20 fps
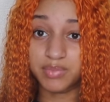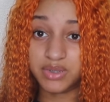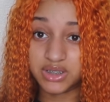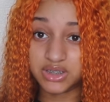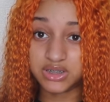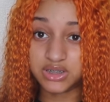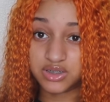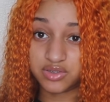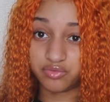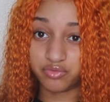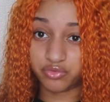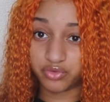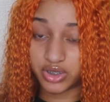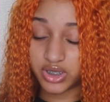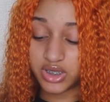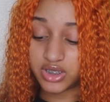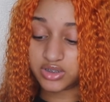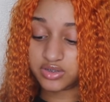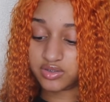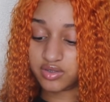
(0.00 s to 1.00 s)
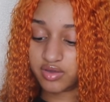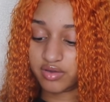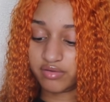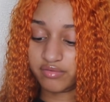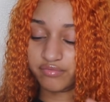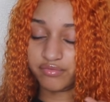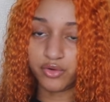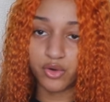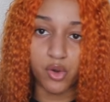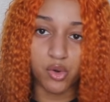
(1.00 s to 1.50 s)
pieces of rings
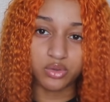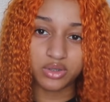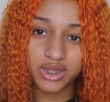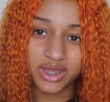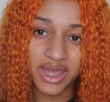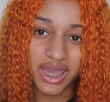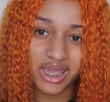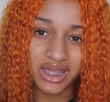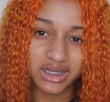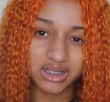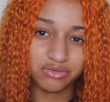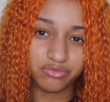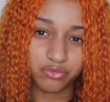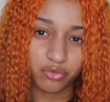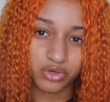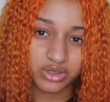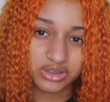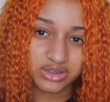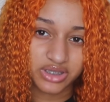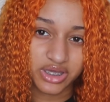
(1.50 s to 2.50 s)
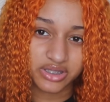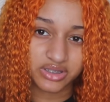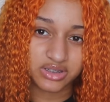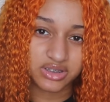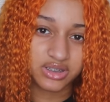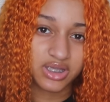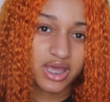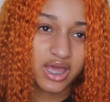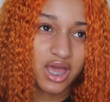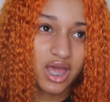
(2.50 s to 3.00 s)
for only 84
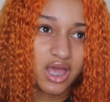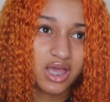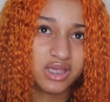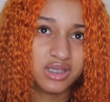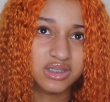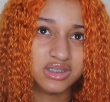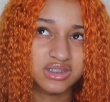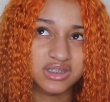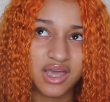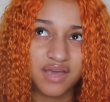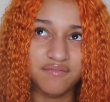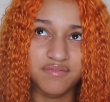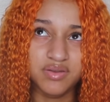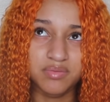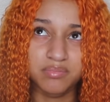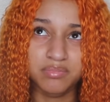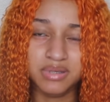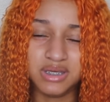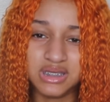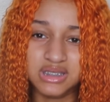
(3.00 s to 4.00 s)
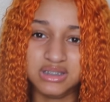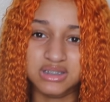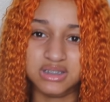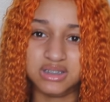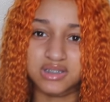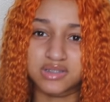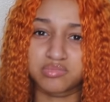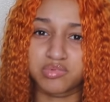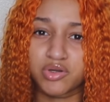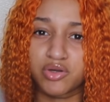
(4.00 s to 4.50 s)
cents. 7
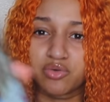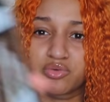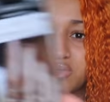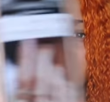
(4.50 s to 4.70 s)
pieces, bro.